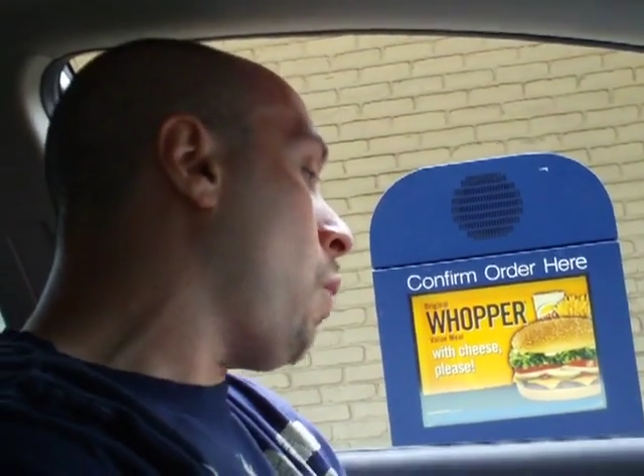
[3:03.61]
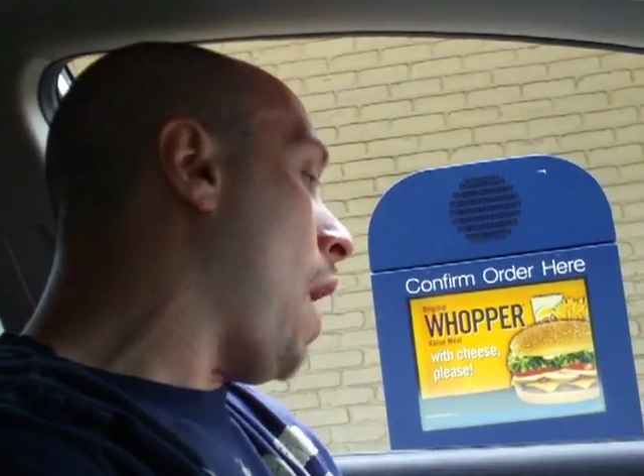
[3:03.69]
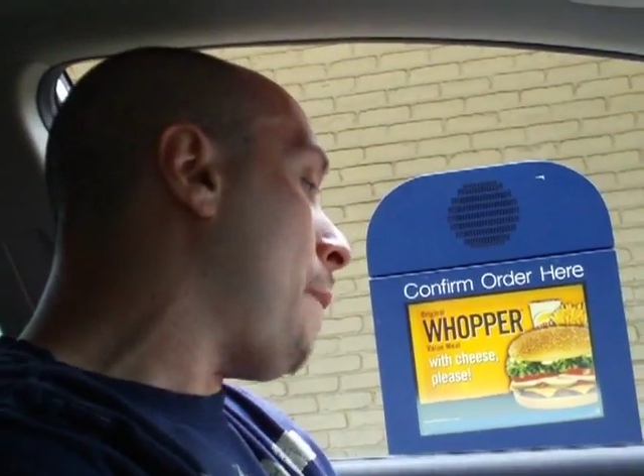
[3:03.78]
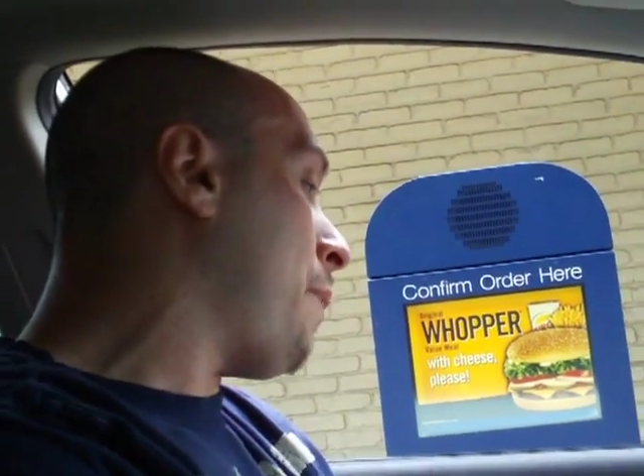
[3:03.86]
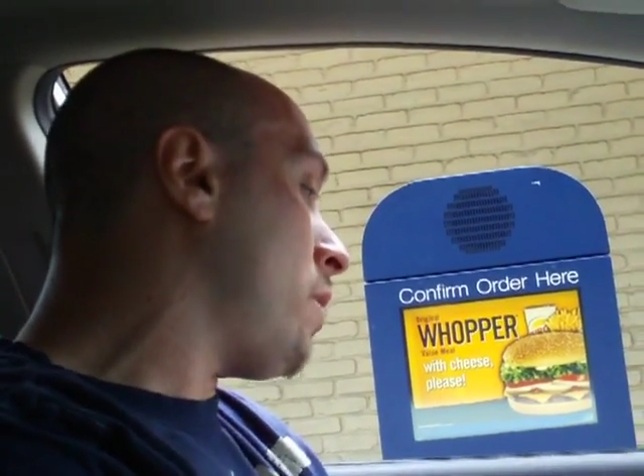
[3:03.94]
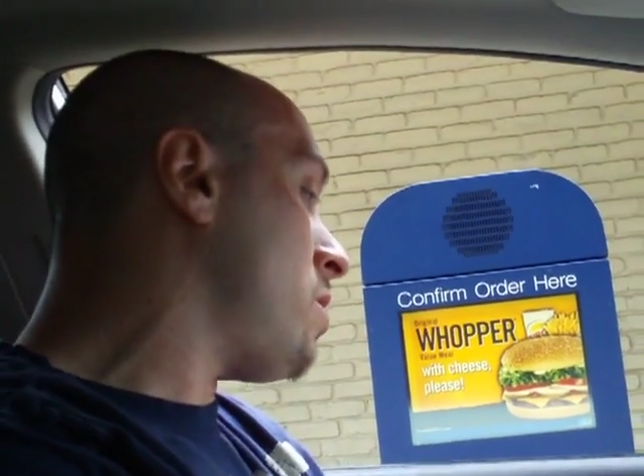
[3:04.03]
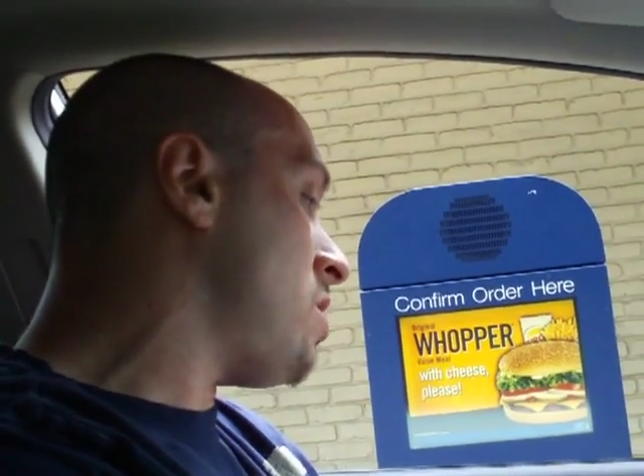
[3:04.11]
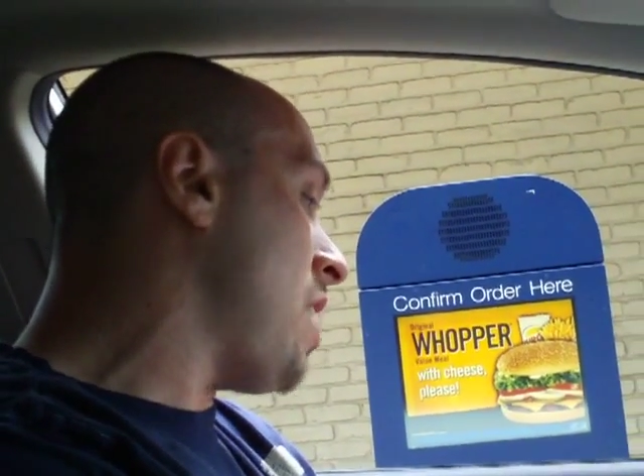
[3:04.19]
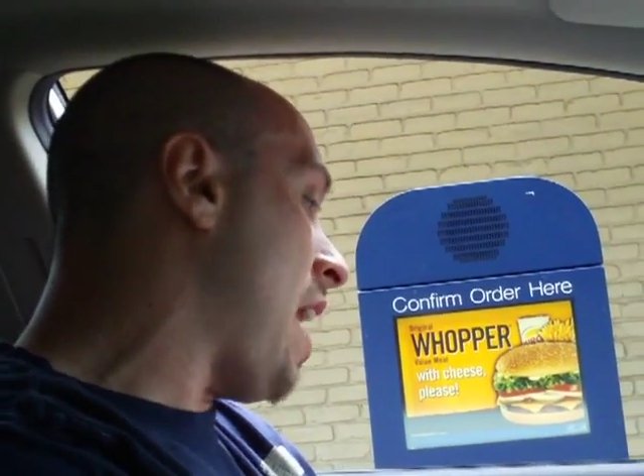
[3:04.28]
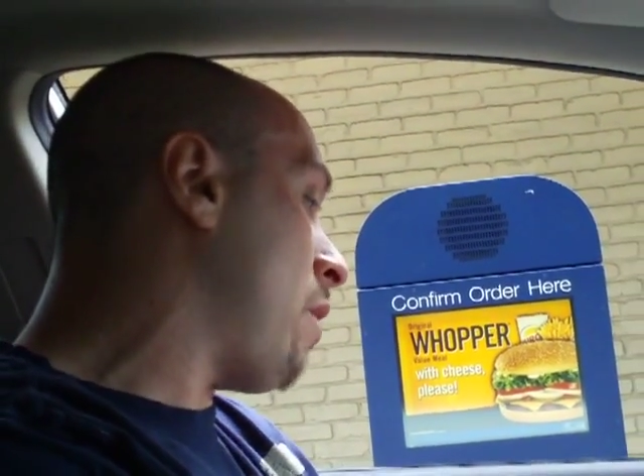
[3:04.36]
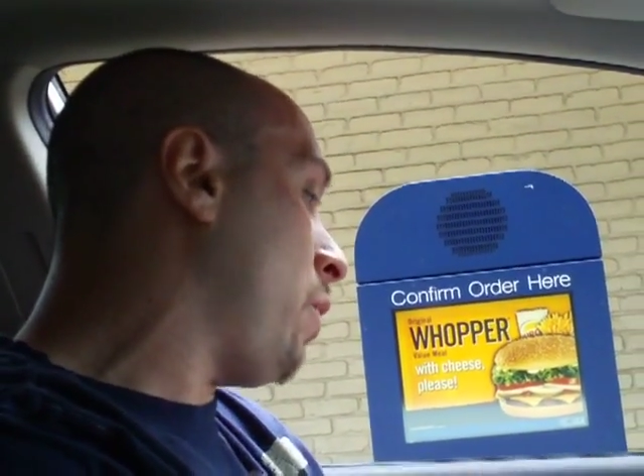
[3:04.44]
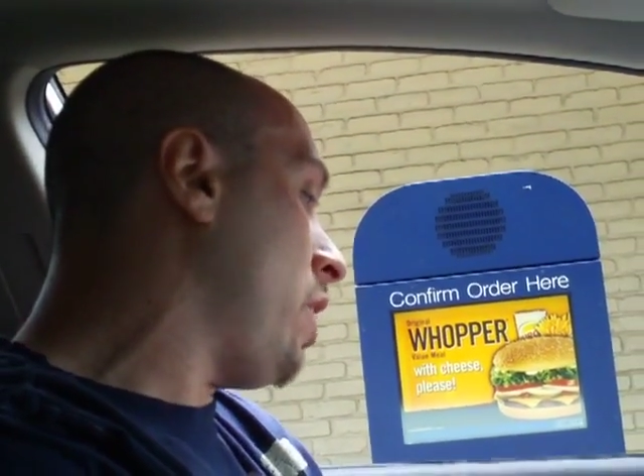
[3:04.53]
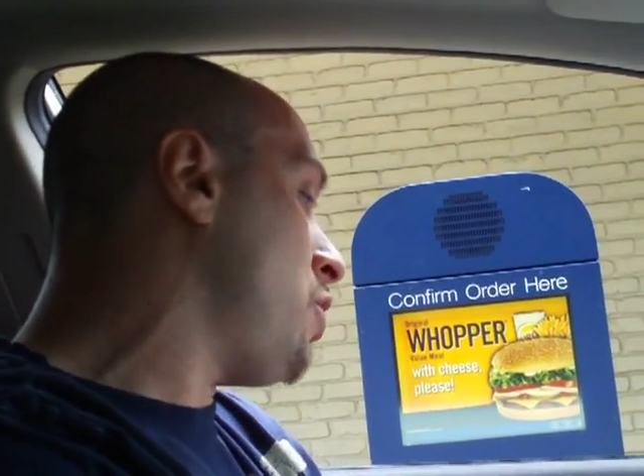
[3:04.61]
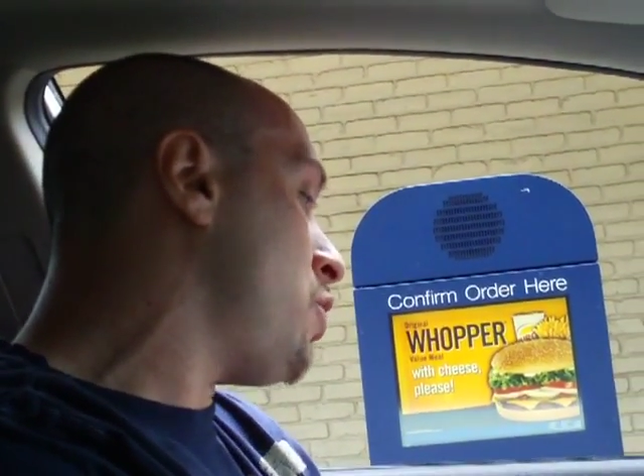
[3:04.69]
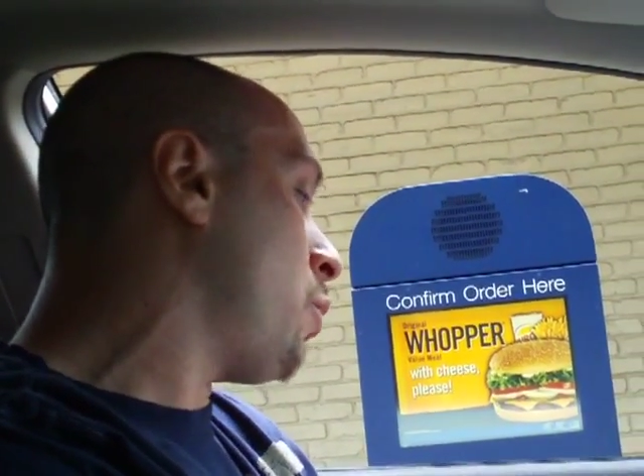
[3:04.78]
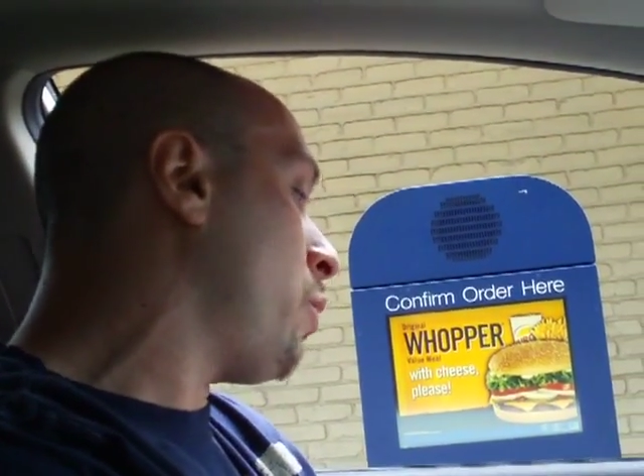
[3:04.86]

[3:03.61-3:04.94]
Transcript: Whopper sandwich